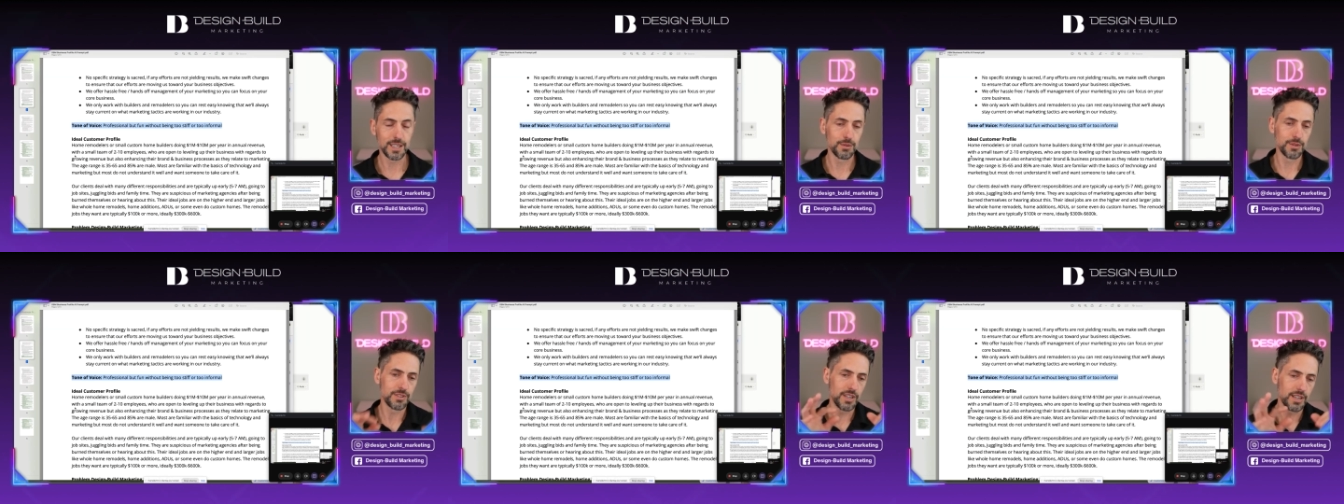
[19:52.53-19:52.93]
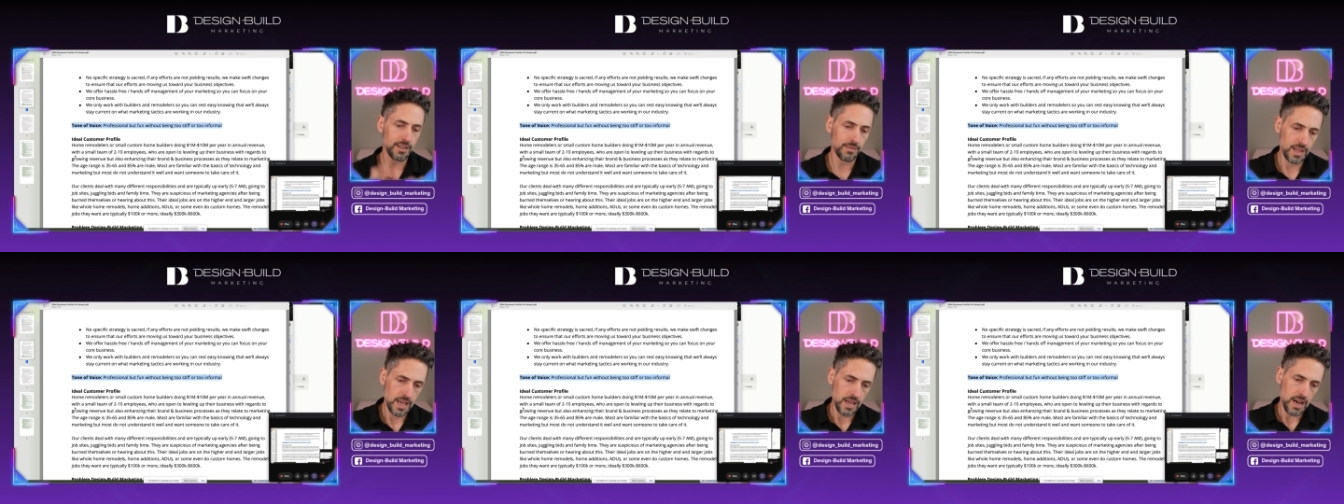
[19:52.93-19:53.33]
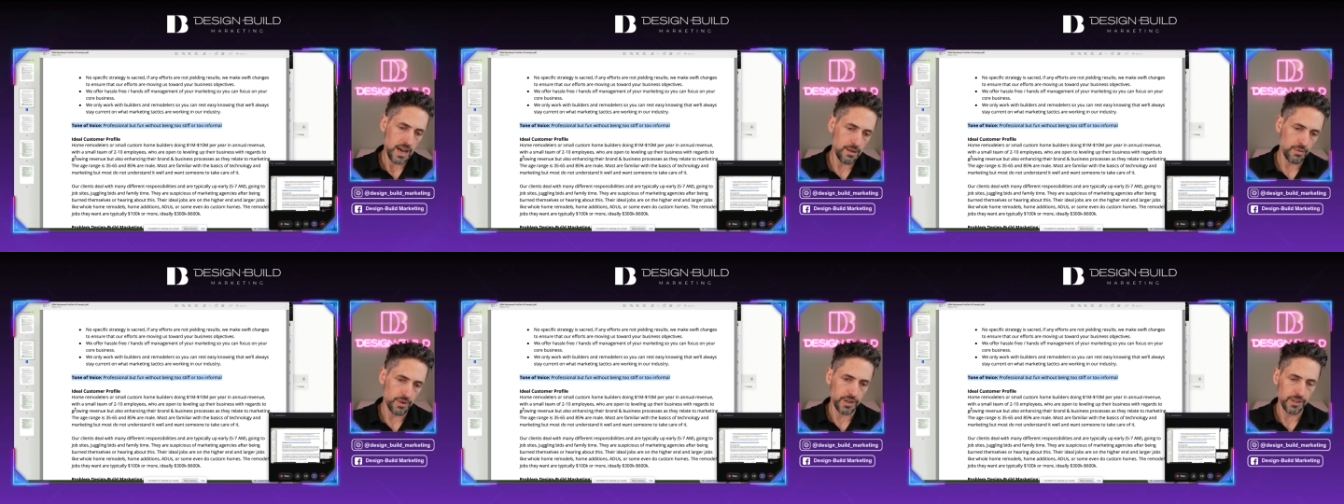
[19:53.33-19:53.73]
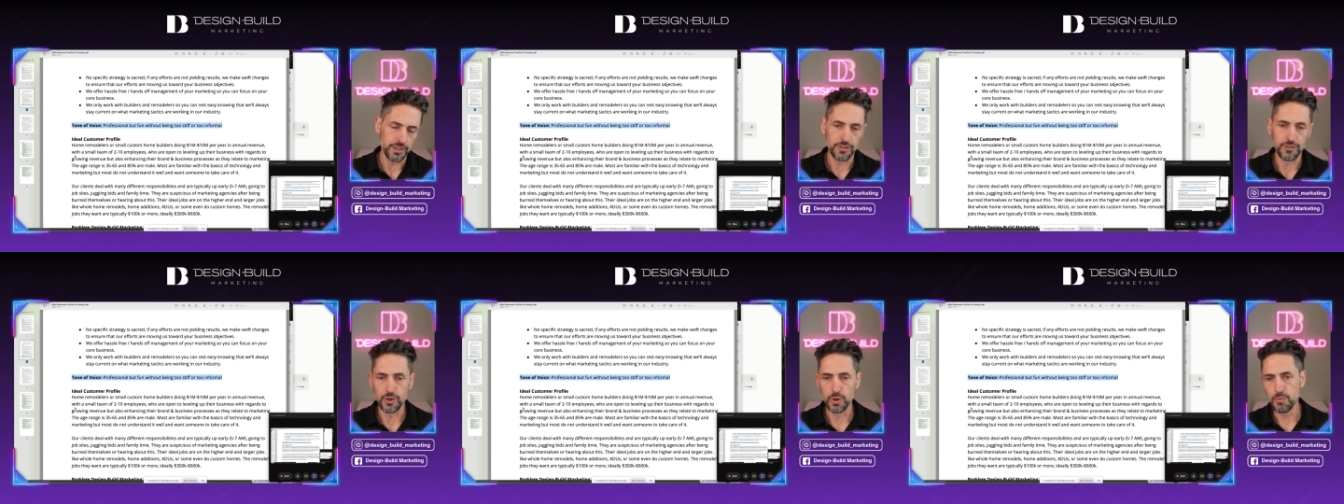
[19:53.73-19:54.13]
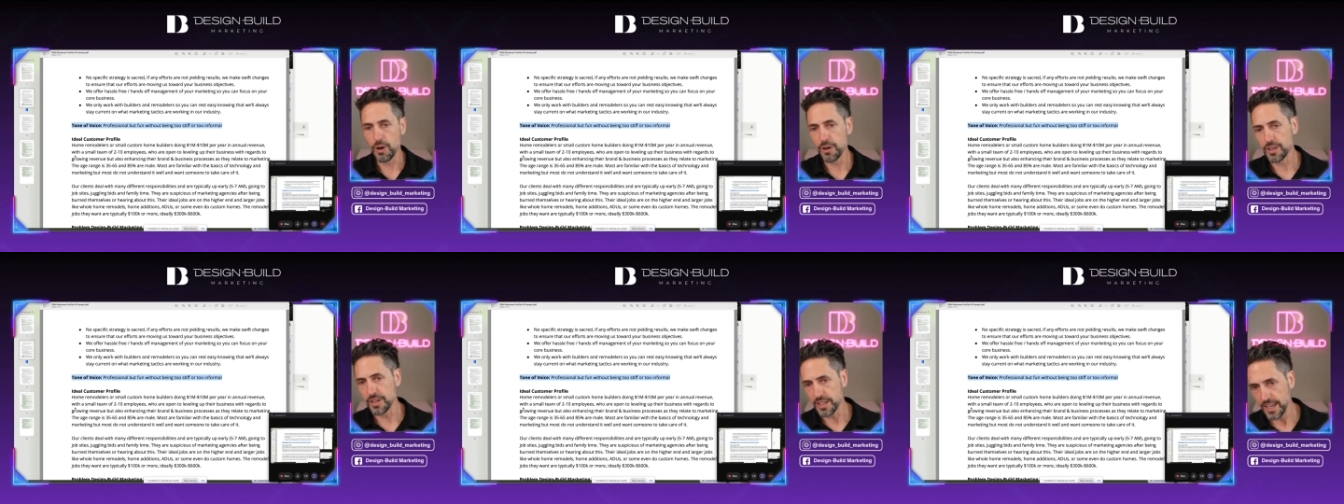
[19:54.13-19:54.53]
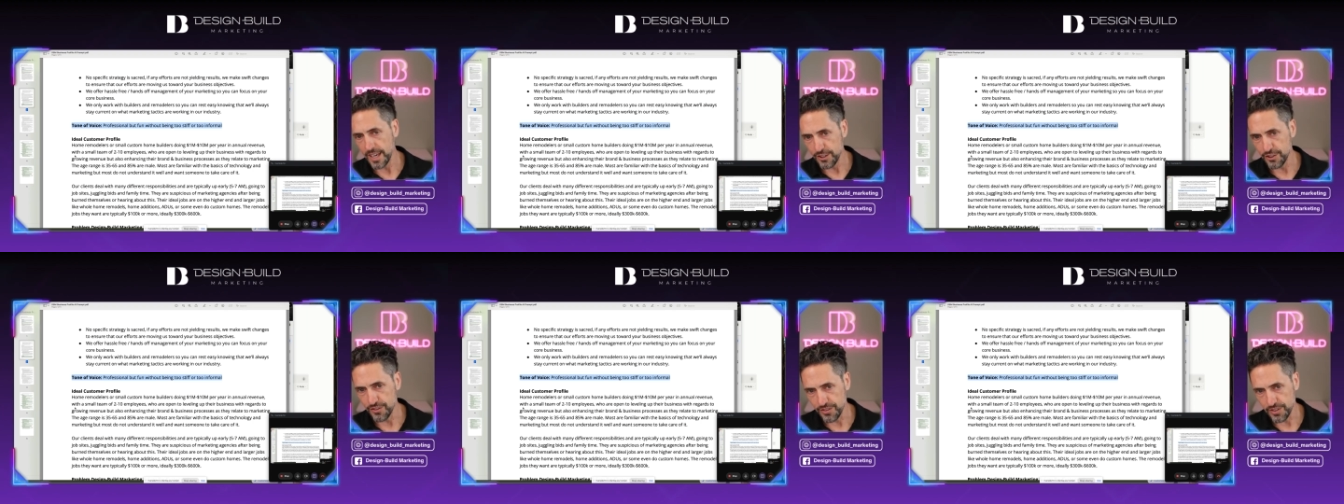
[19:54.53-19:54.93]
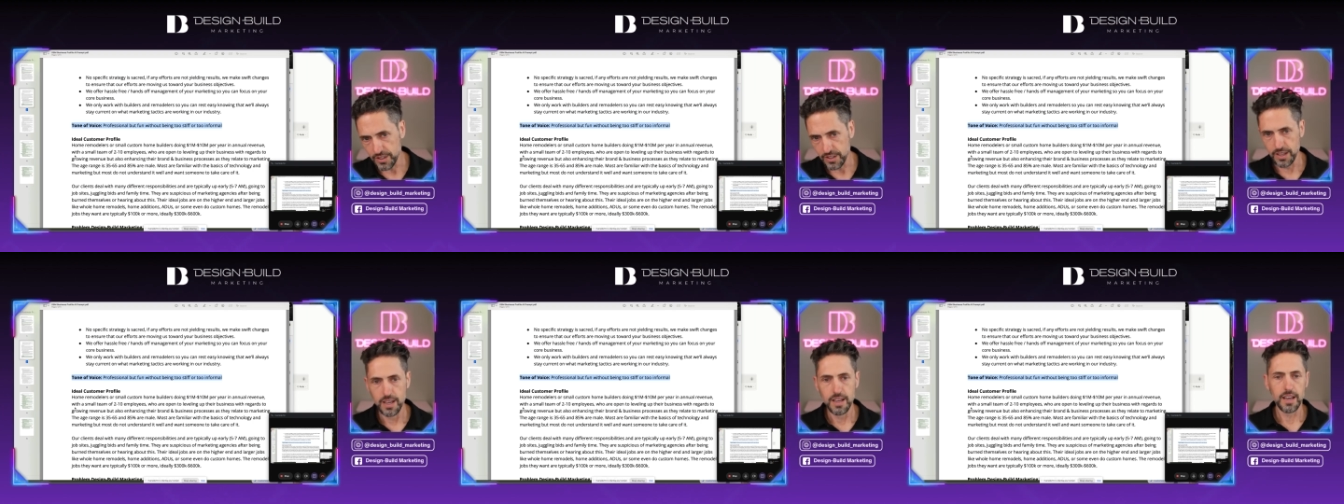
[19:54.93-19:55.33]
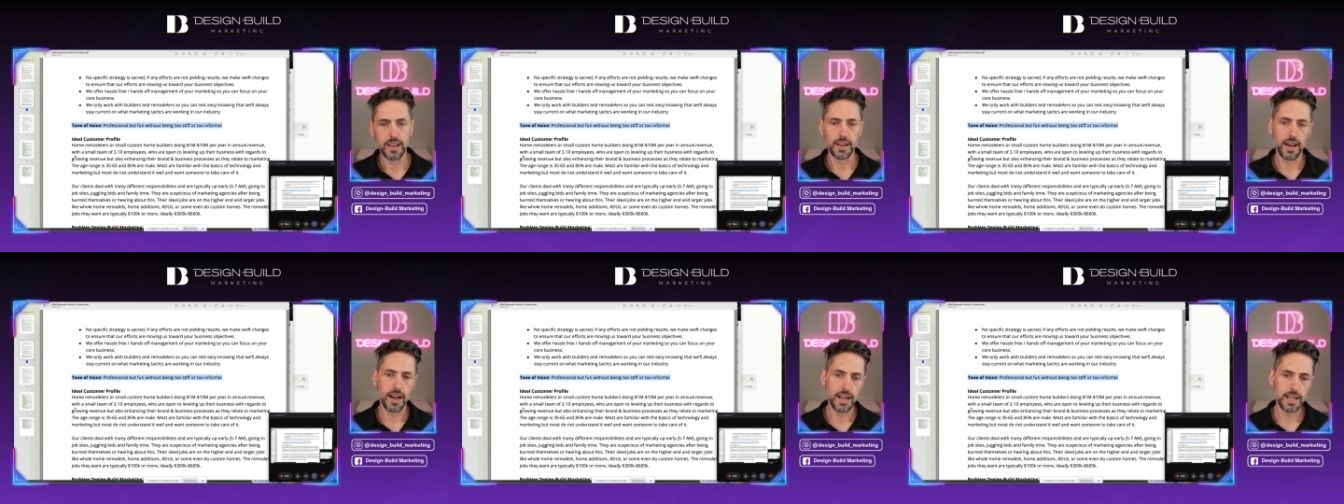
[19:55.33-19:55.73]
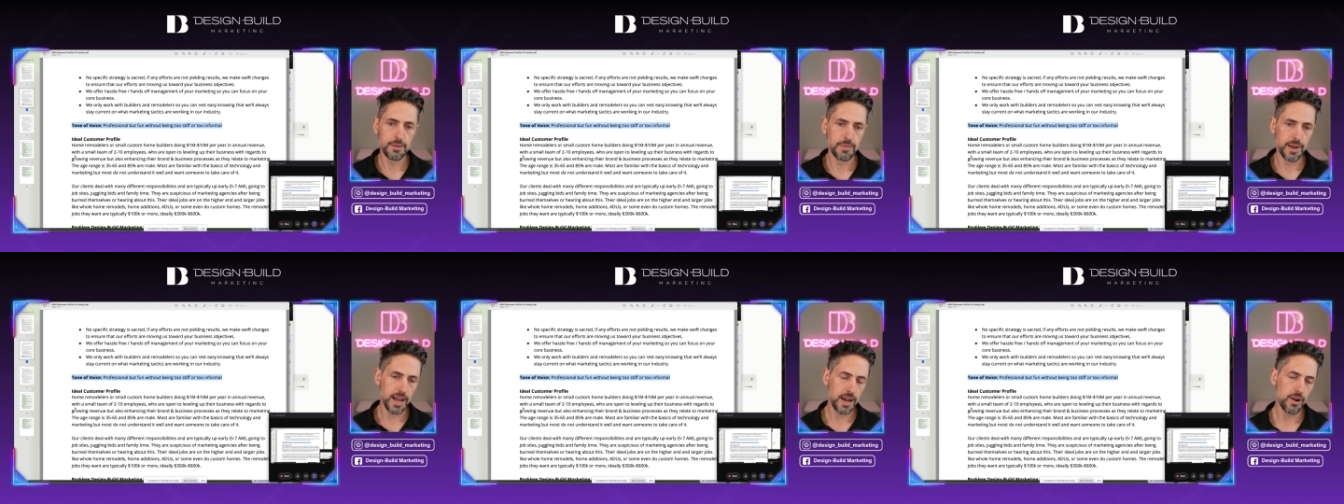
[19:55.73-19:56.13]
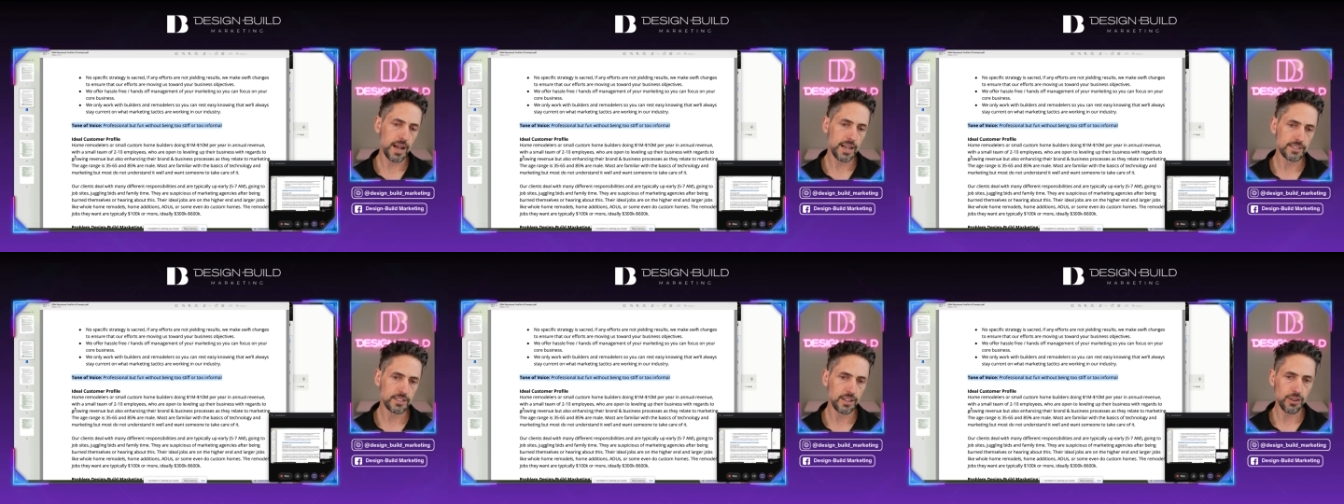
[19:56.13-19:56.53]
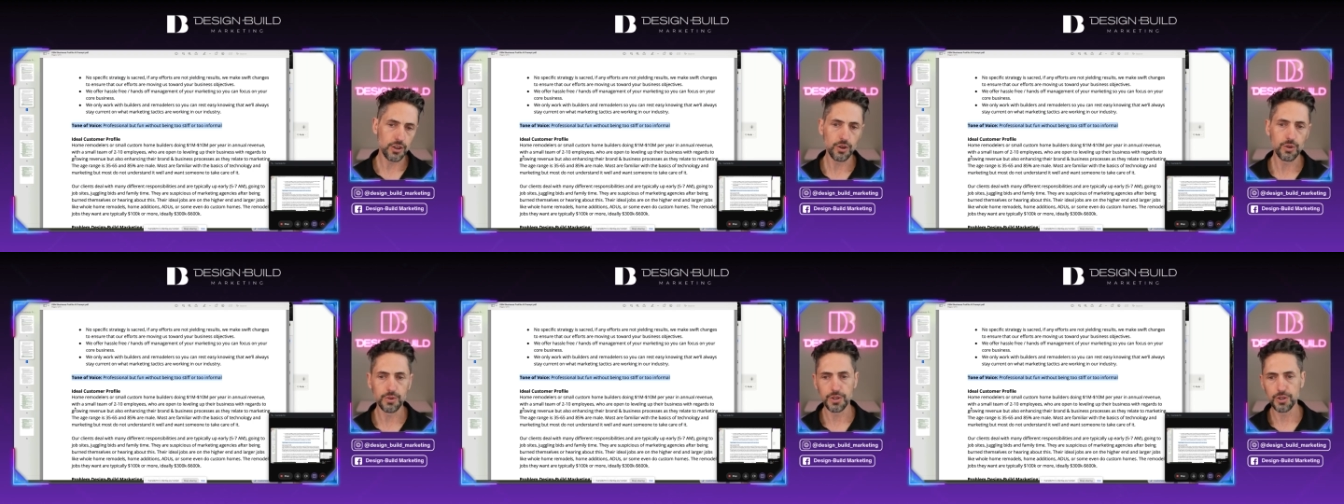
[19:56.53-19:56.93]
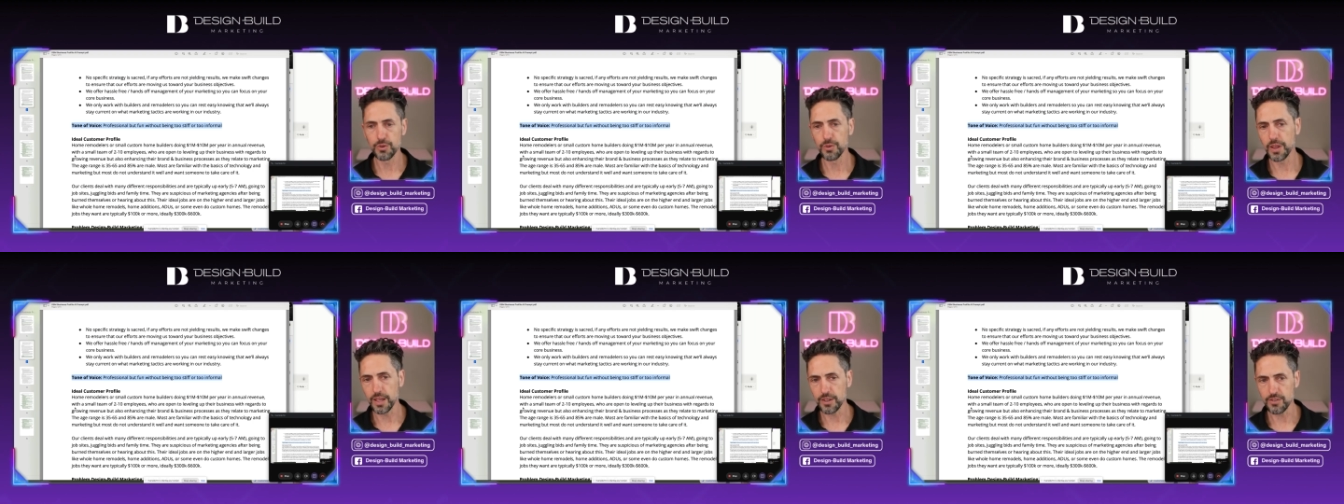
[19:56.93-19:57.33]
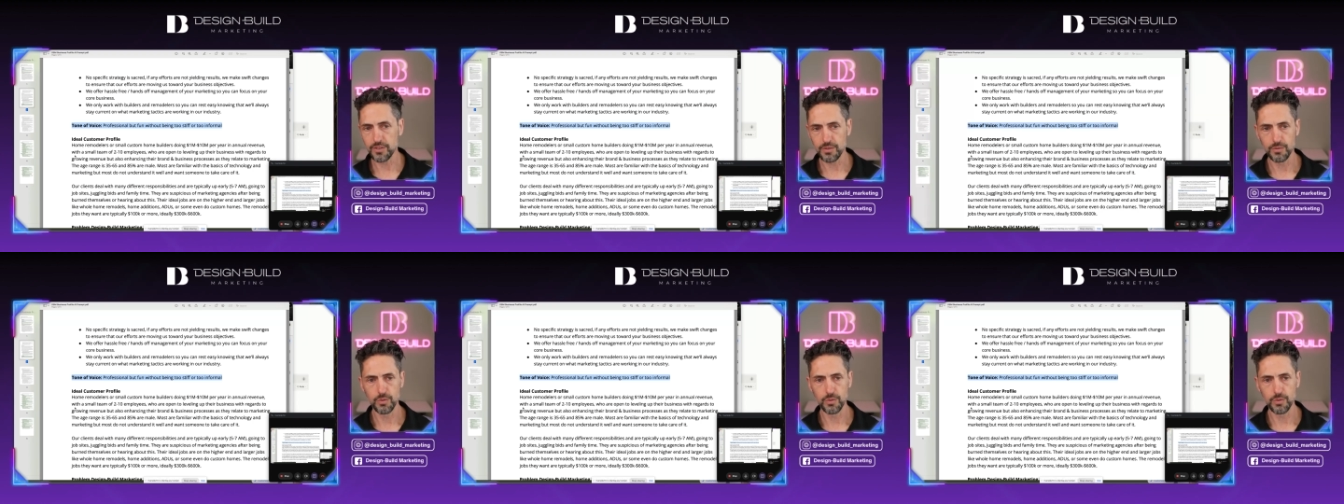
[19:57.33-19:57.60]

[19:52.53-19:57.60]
I would say, I run a digital marketing agency, and I am now asking you to do this.